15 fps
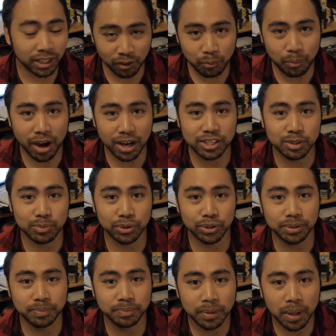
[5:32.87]
if
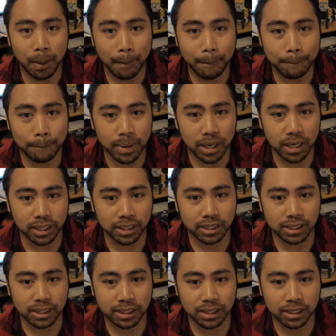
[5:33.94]
possible. But